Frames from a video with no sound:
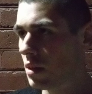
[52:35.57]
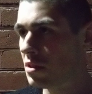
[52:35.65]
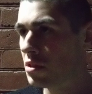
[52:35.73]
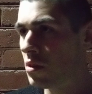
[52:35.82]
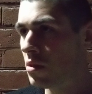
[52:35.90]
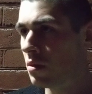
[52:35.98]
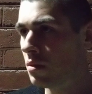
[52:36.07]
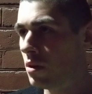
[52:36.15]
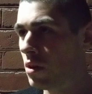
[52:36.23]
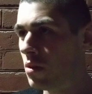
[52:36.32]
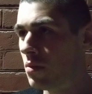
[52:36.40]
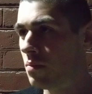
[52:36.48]
So,
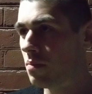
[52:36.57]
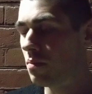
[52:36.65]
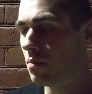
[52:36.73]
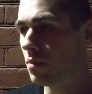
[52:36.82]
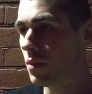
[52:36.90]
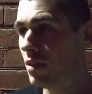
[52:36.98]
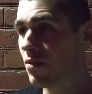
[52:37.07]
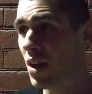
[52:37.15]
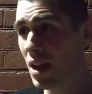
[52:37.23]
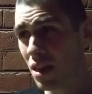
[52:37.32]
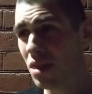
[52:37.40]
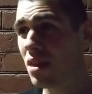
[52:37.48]
if
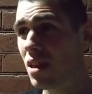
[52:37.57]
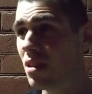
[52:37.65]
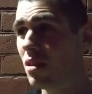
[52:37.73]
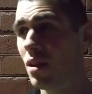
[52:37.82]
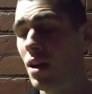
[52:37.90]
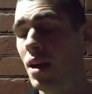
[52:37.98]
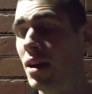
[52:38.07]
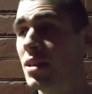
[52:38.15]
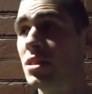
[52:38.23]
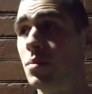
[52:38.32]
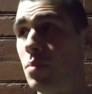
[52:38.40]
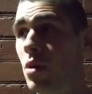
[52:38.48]
anything, I
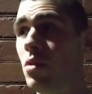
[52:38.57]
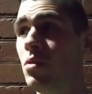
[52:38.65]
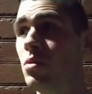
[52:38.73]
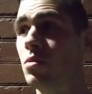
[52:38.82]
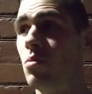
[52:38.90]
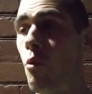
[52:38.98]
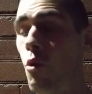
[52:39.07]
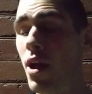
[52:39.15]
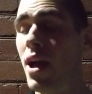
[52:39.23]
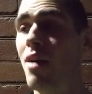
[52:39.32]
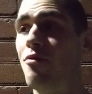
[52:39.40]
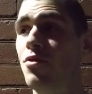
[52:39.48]
suppose what
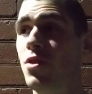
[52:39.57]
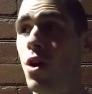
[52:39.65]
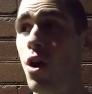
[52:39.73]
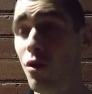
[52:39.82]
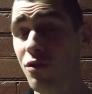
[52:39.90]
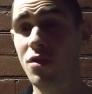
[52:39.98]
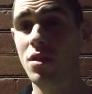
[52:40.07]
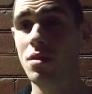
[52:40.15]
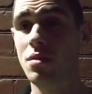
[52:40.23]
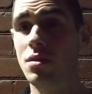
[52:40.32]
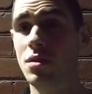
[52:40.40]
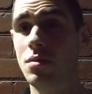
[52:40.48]
I have to offer
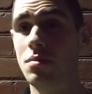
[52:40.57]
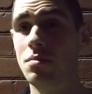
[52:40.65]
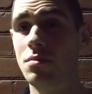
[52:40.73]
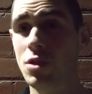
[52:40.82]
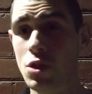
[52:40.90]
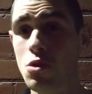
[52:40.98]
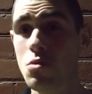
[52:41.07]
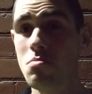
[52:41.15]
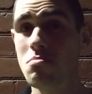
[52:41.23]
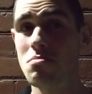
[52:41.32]
you